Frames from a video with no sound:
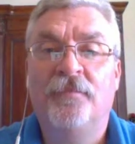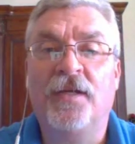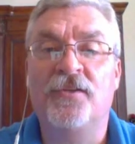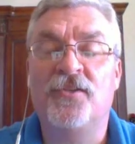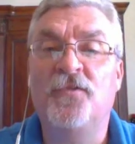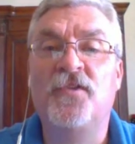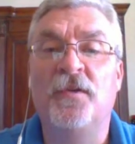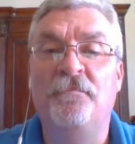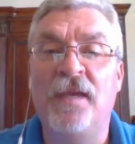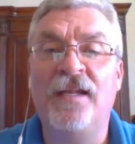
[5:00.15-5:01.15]
Because you've
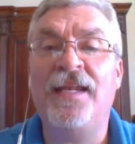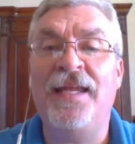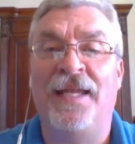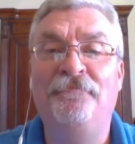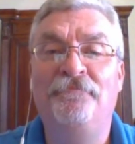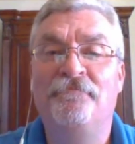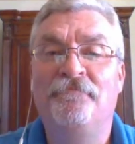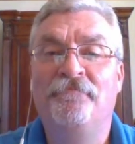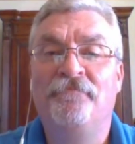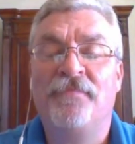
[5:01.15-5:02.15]
submitted to him.
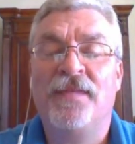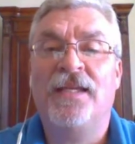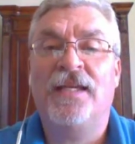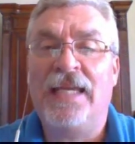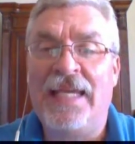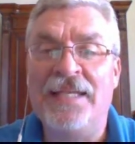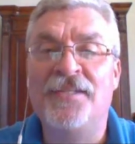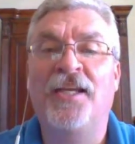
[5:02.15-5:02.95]
He's